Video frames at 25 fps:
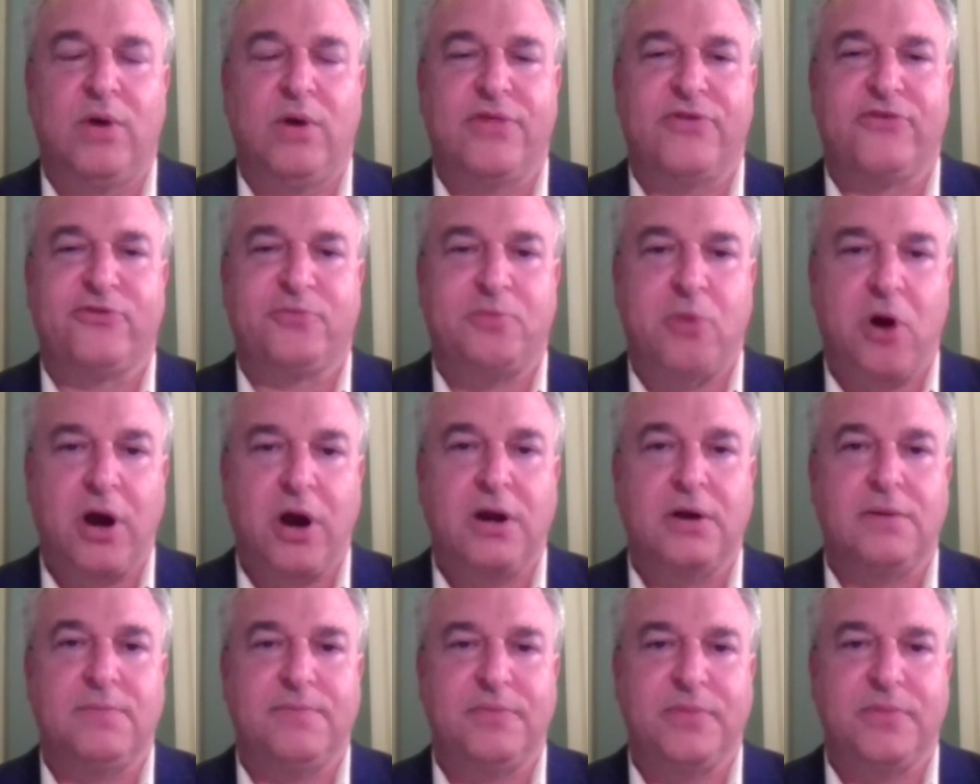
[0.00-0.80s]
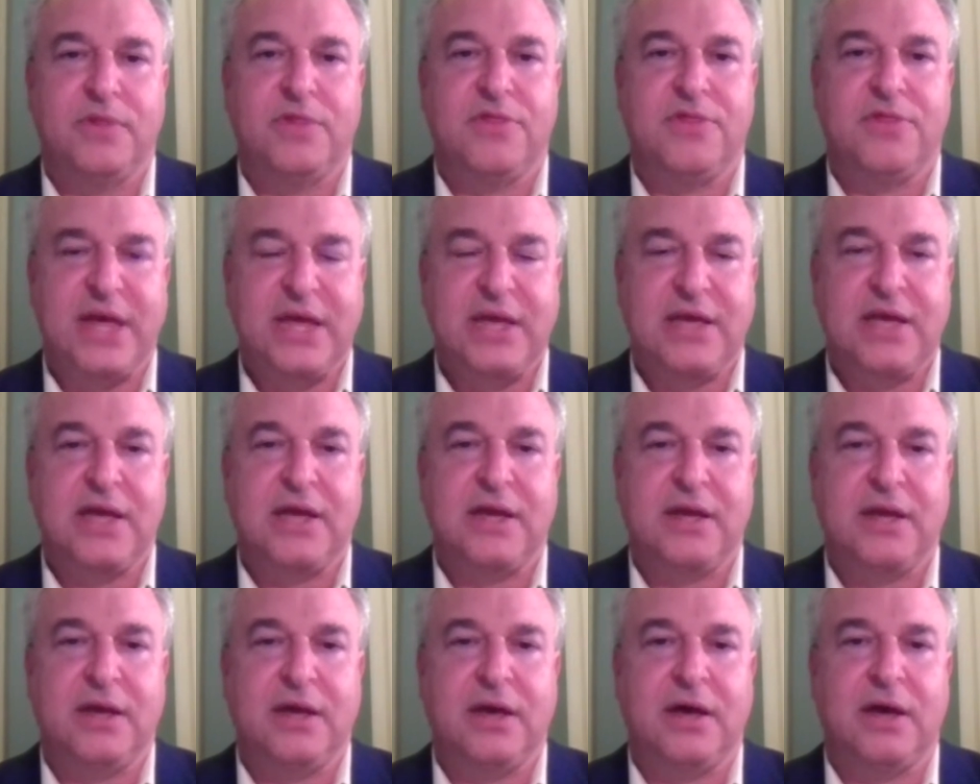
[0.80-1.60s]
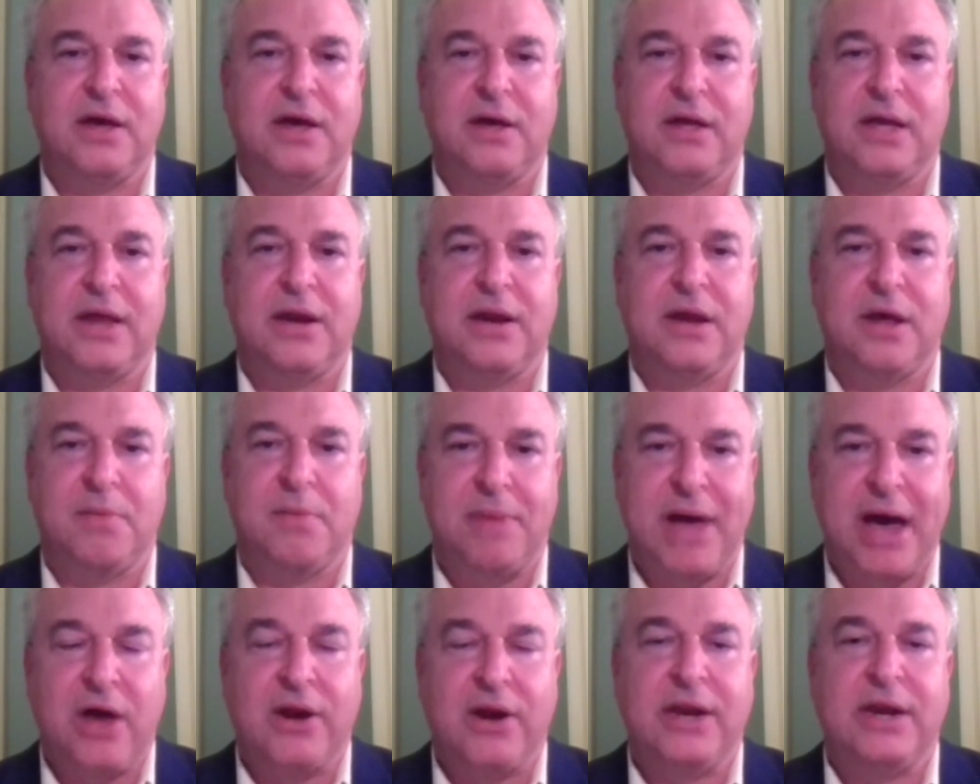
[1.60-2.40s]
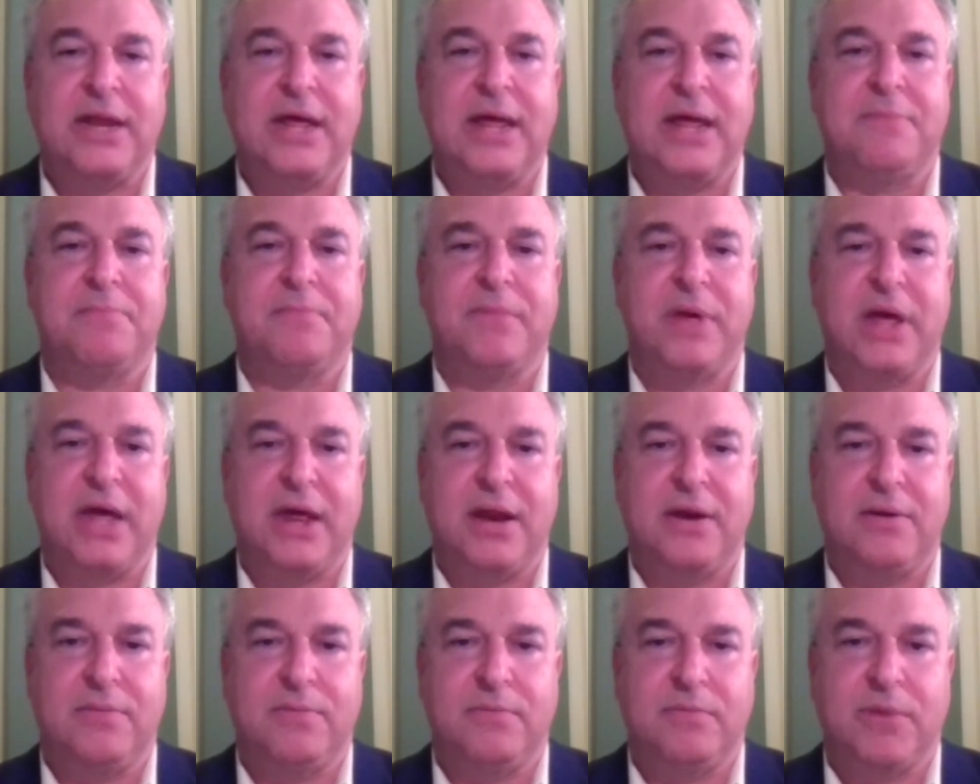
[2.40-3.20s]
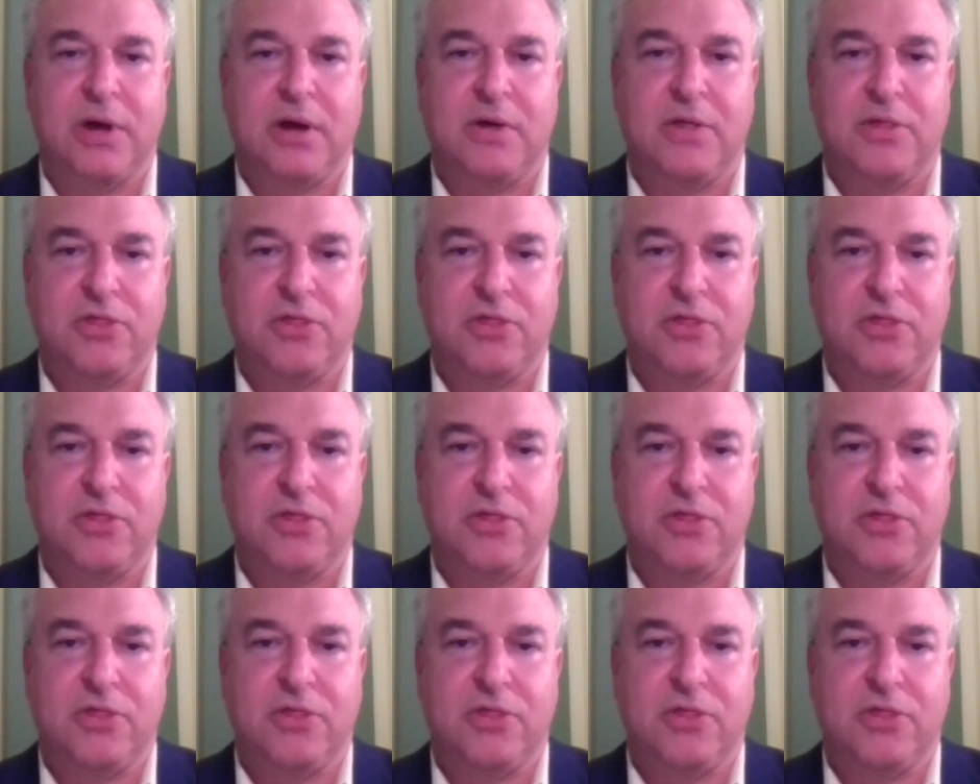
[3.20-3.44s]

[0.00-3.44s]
with smart thinking and about it and